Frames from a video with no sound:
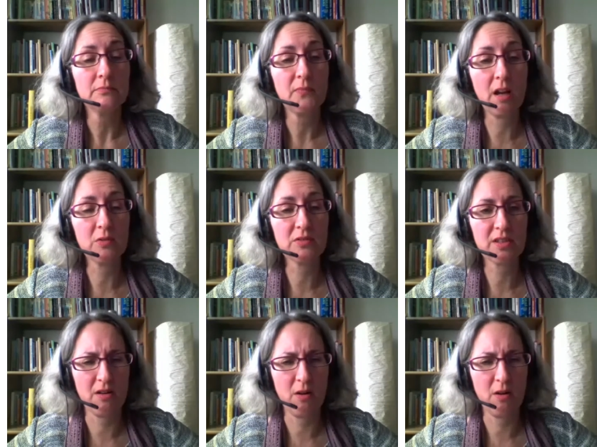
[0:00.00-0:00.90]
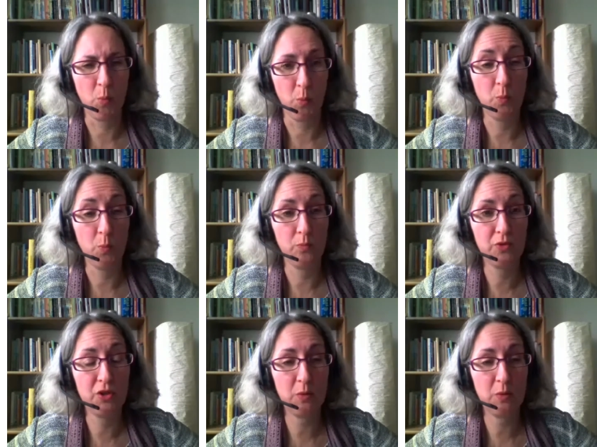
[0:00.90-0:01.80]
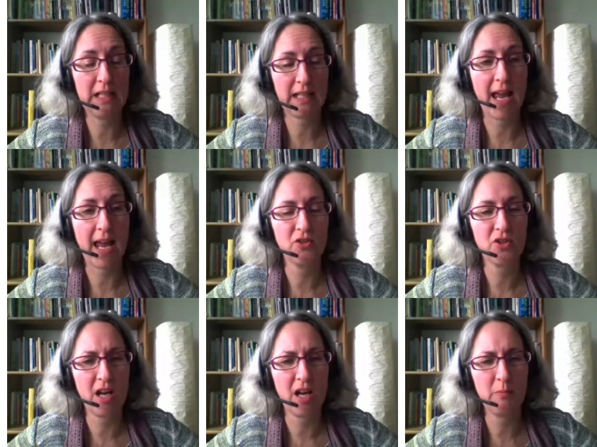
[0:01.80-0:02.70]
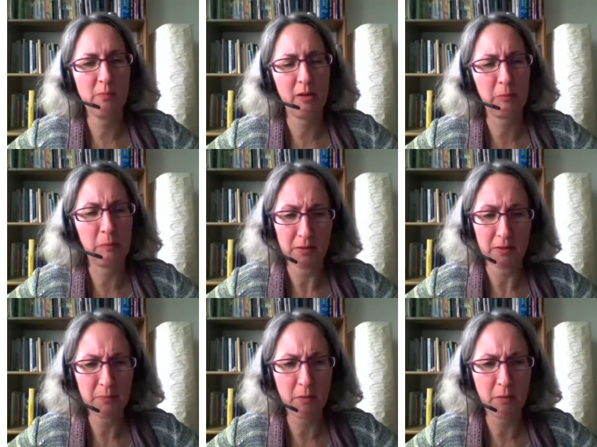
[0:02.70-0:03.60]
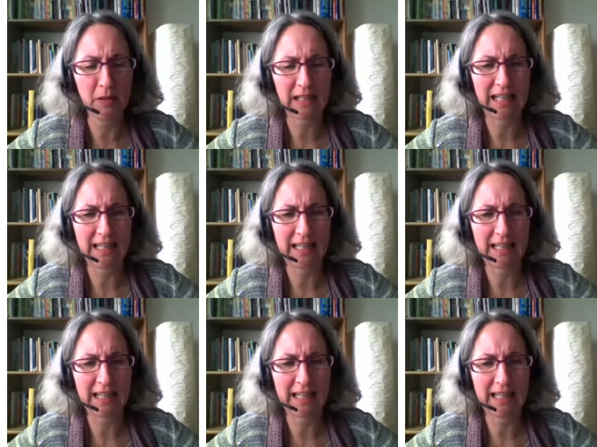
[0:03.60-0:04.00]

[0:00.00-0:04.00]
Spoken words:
will start doing again and sharing publicly